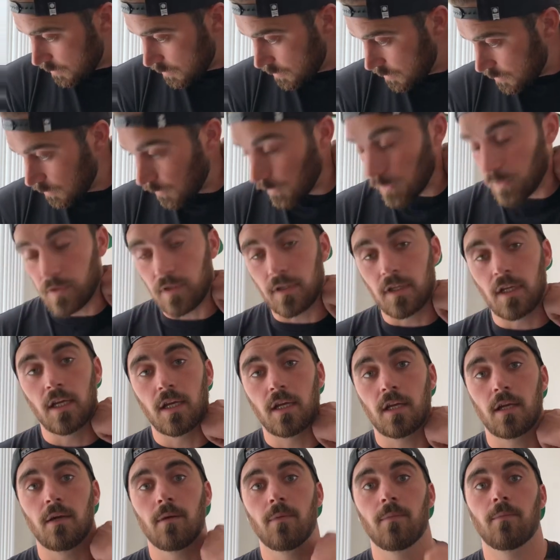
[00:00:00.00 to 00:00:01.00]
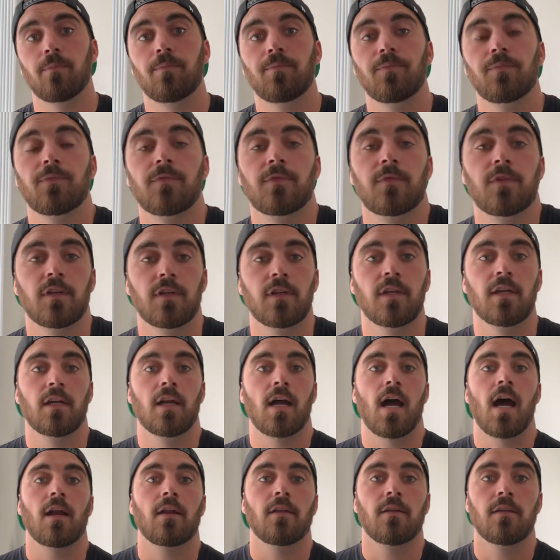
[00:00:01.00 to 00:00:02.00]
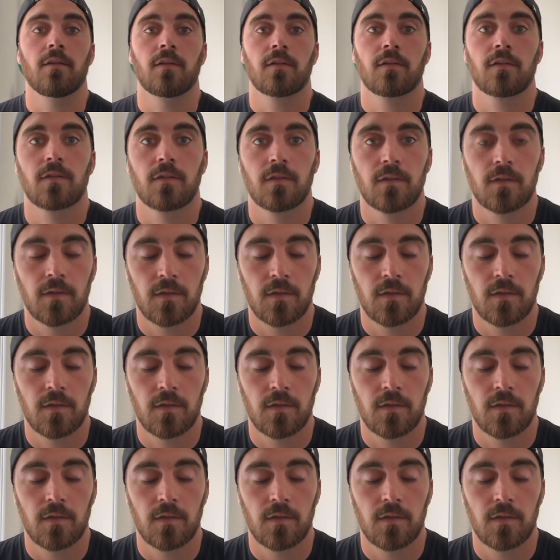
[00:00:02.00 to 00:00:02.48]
or to get him to get out of this.